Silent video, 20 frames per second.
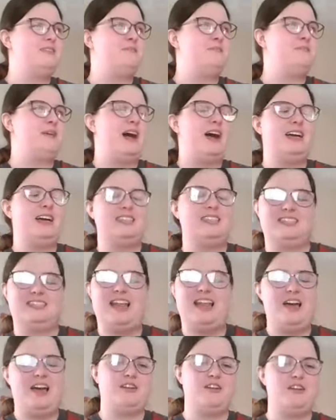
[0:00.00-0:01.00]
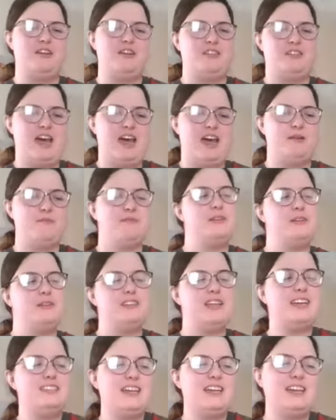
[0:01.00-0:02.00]
person ever there, but
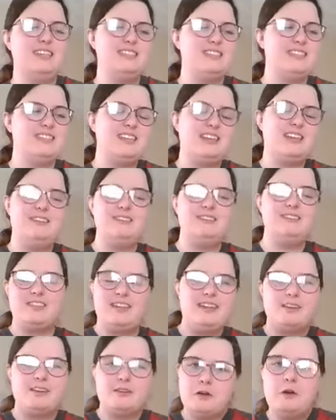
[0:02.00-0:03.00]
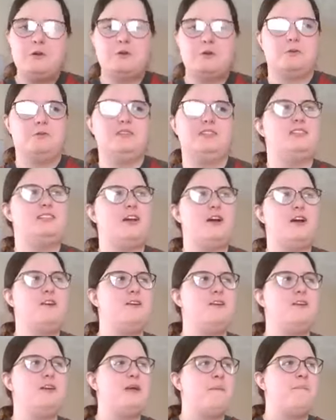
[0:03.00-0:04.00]
that is essentially our goal. And
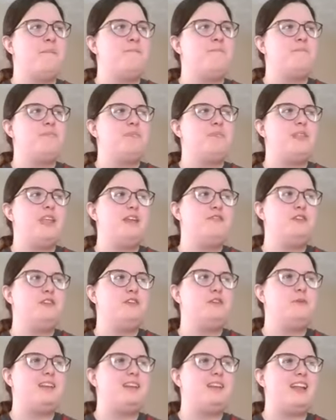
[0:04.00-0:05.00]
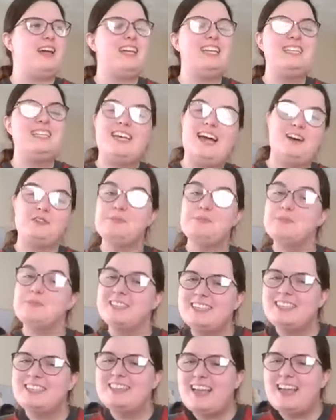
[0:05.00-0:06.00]
so if you would like to help
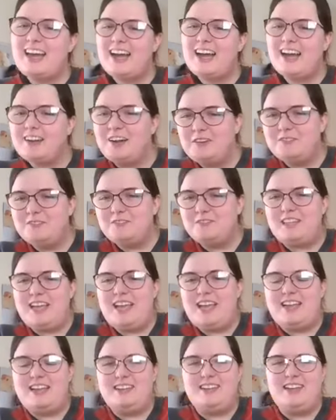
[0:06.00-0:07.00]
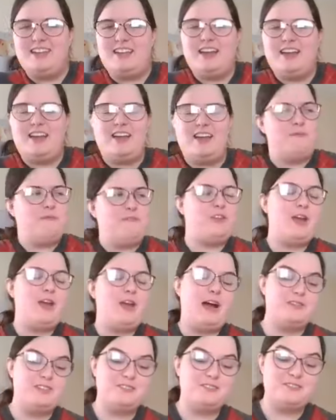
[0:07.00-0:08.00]
us in that goal, then if you
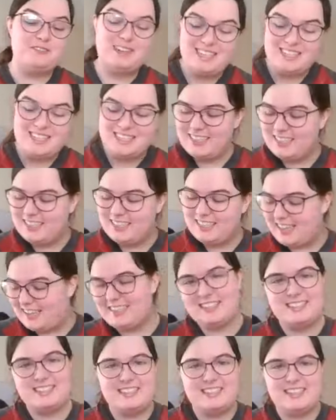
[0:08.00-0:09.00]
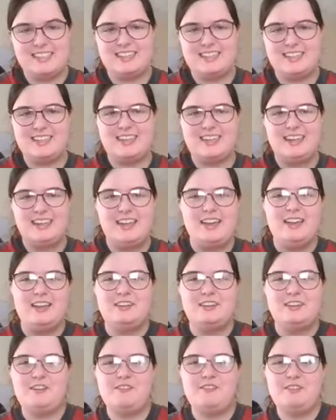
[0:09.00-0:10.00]
haven't already, then consider
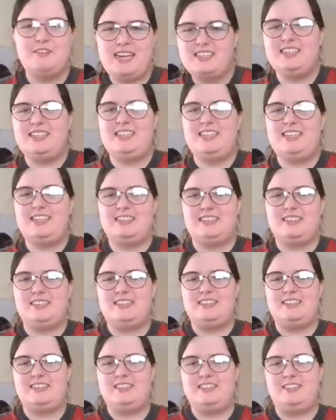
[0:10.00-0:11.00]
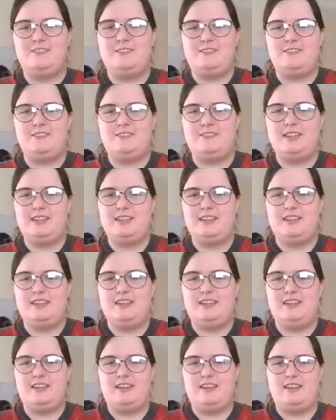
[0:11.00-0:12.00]
donating to
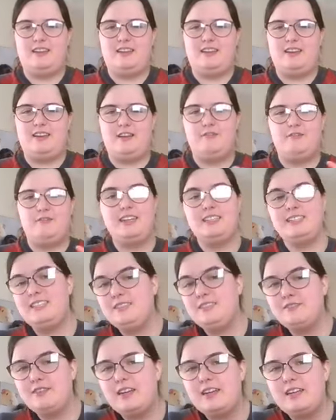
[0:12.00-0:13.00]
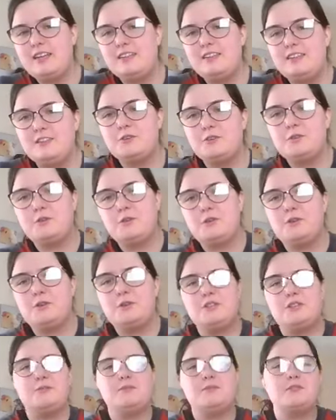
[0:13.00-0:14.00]
the Fighting Fund
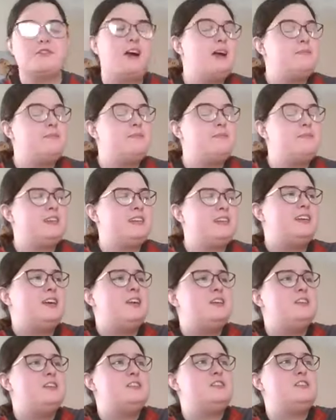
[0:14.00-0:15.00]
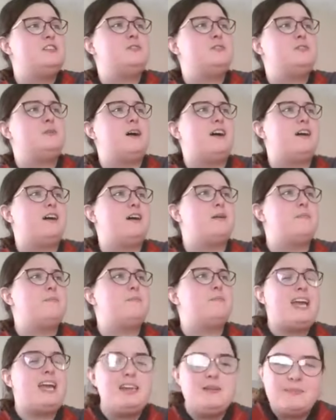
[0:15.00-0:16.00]
or subscribing to our
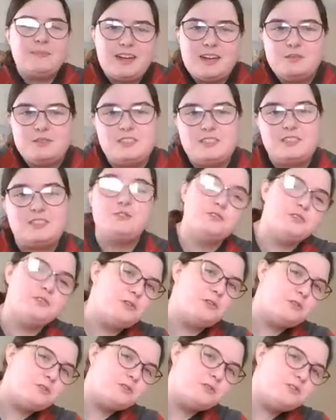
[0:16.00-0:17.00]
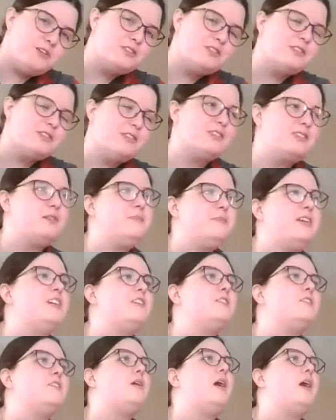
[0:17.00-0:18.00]
paper, which is also called Socialist
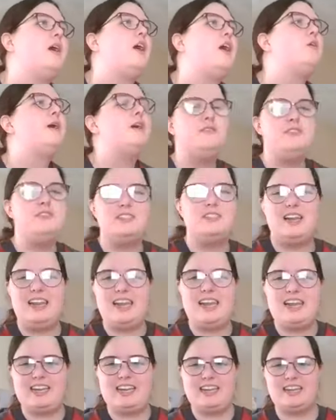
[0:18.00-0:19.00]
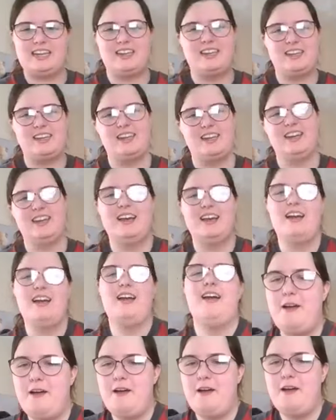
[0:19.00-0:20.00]
Appeal. I'll post a link,
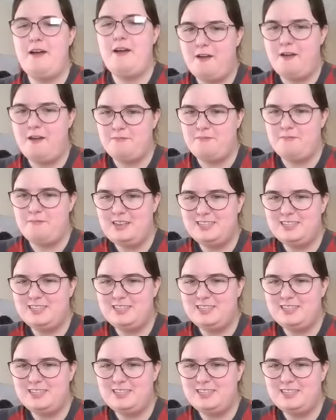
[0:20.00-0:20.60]
or